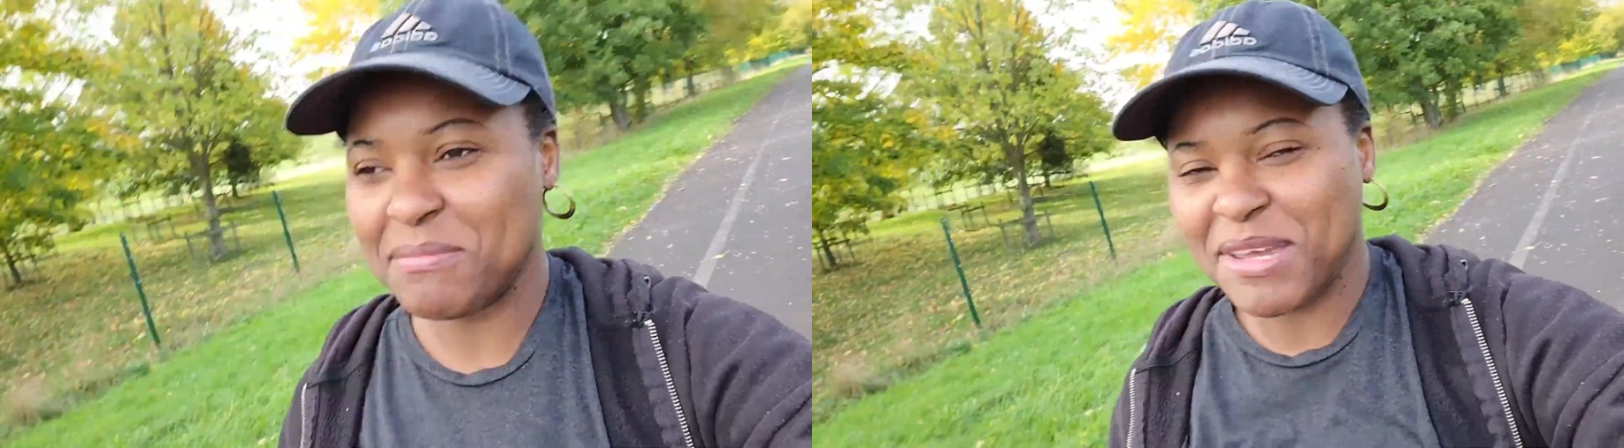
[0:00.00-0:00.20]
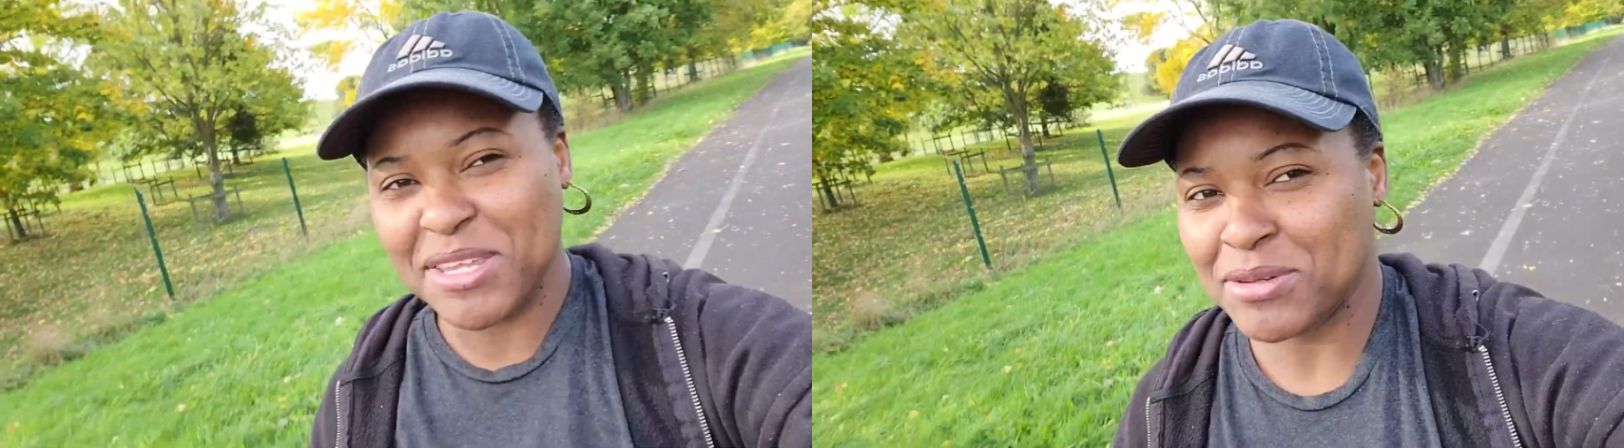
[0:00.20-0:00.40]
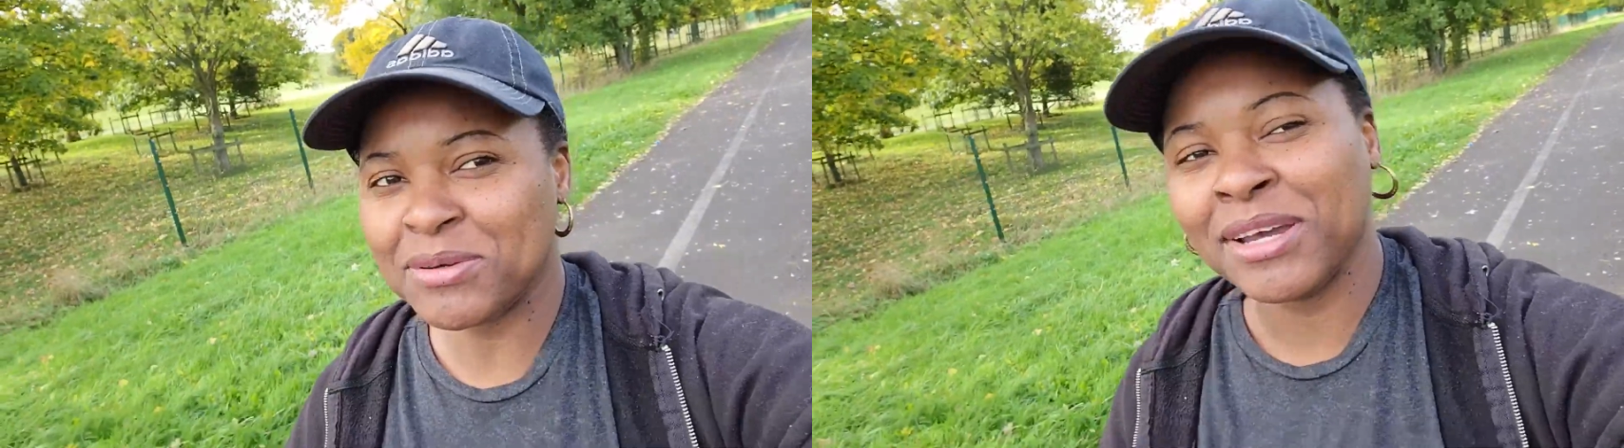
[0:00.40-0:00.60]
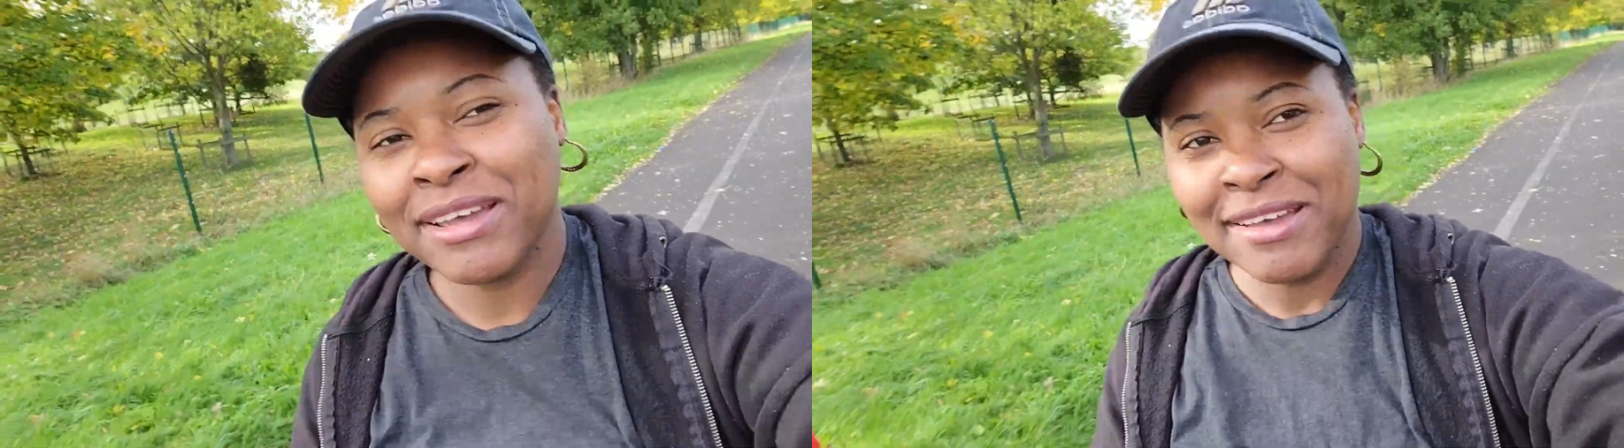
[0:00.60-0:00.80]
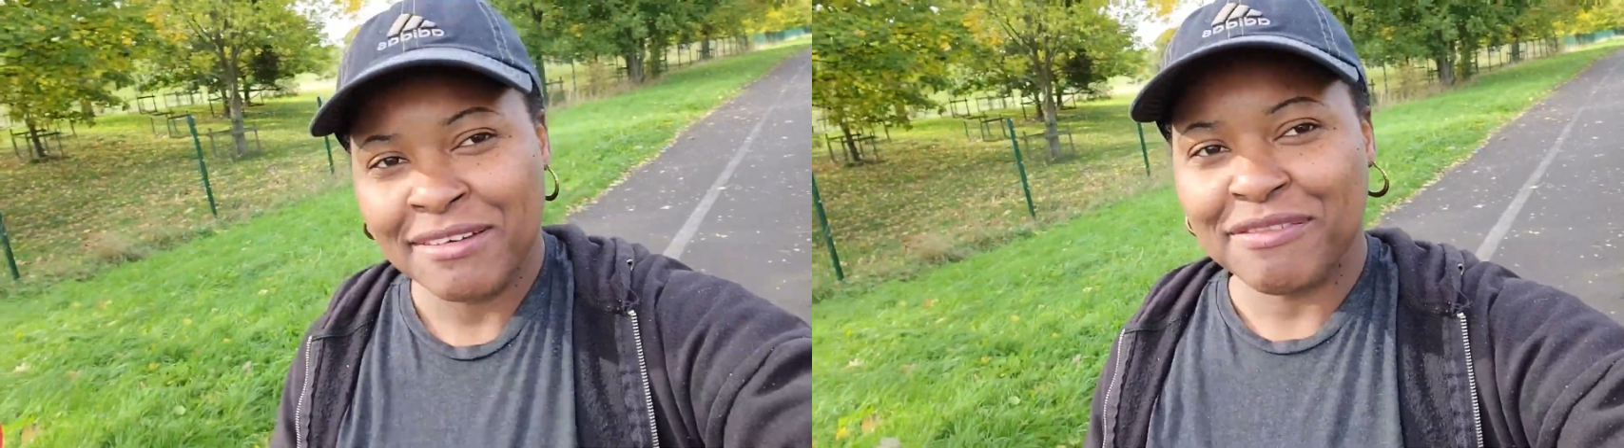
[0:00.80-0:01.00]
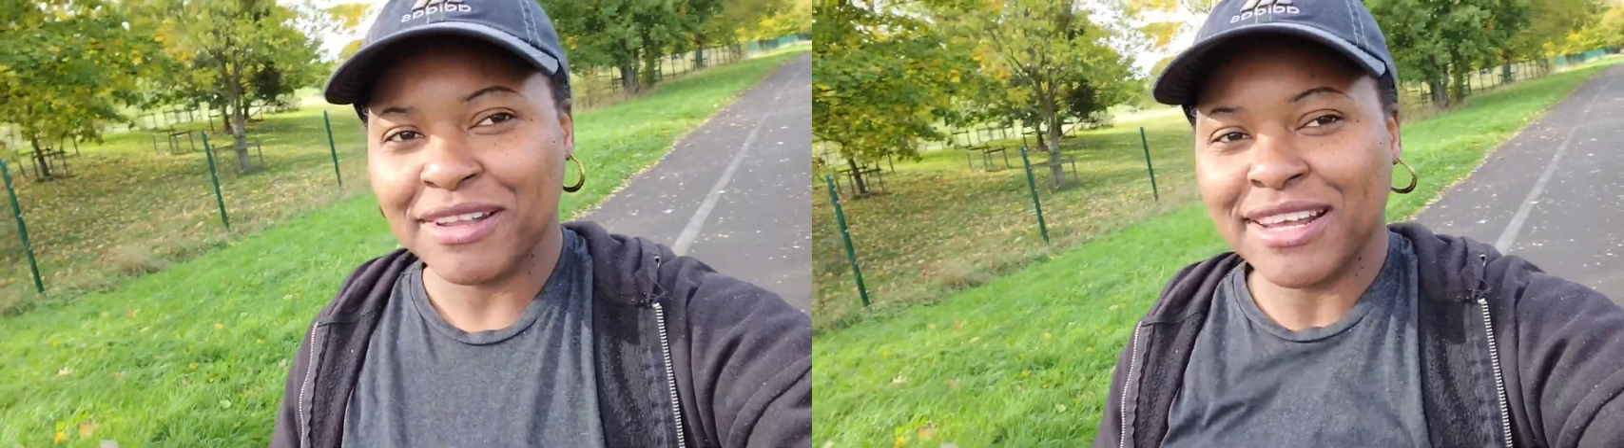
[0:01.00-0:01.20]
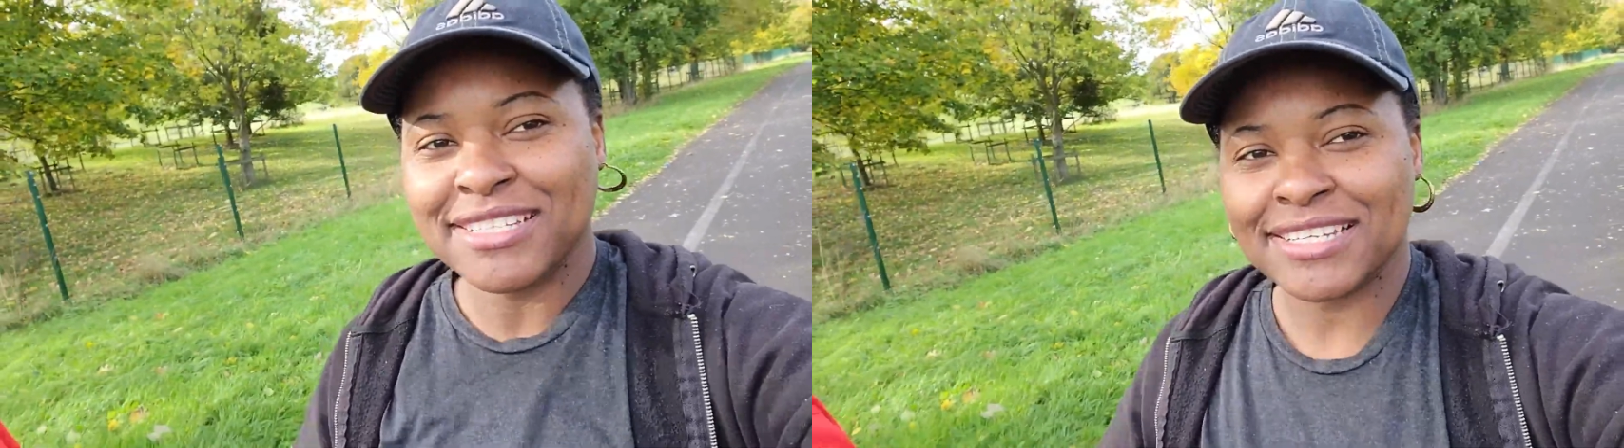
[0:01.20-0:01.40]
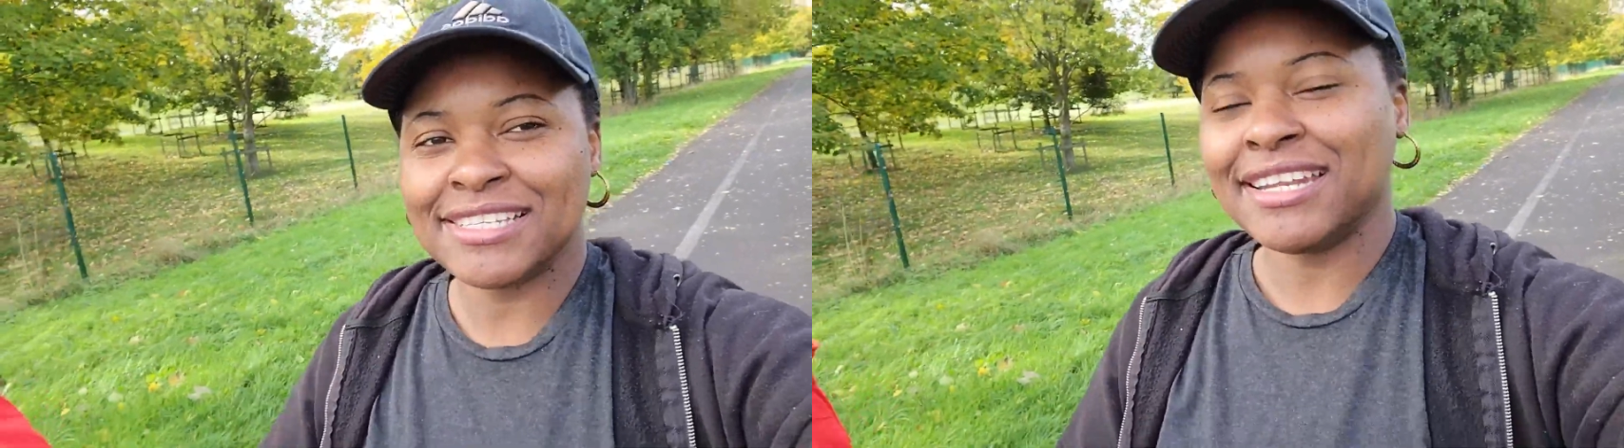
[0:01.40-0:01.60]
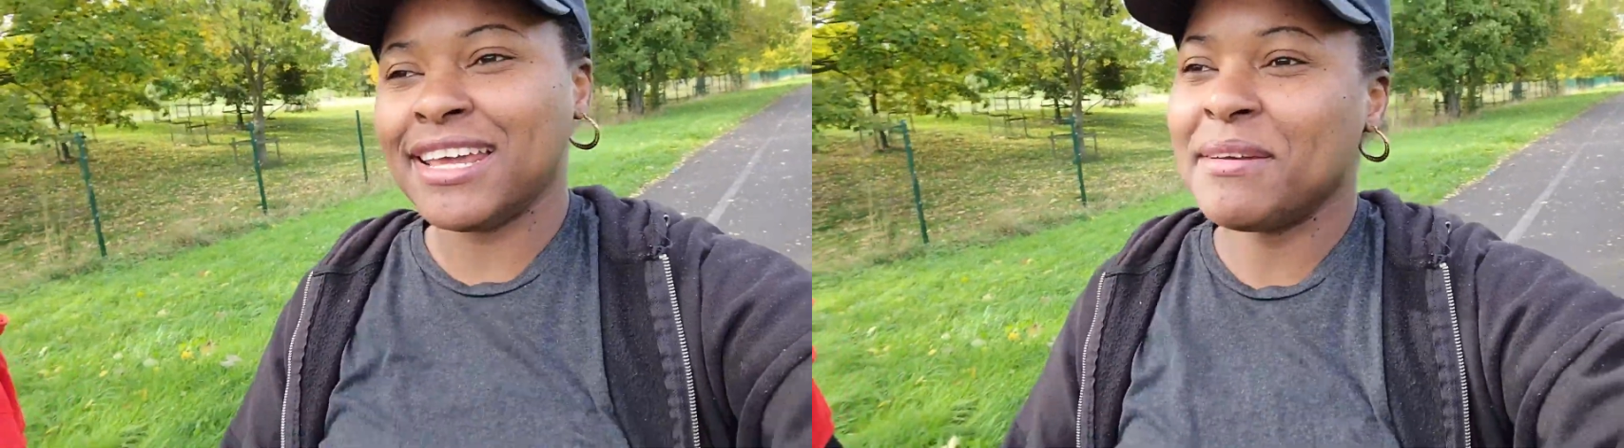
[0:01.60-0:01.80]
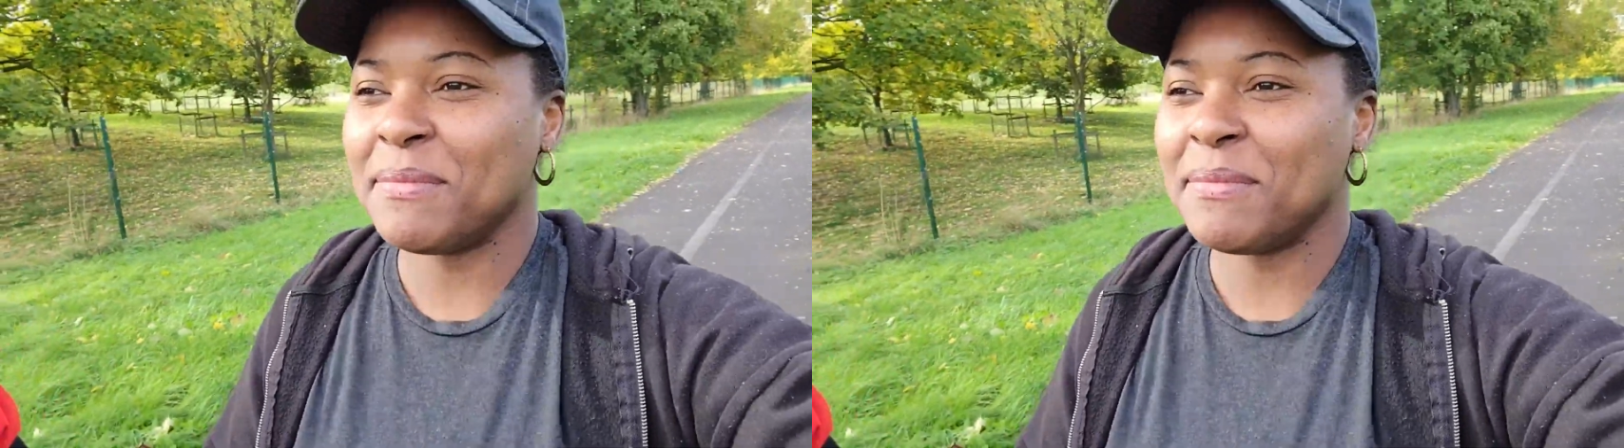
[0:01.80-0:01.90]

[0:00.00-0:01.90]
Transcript: menu for later today.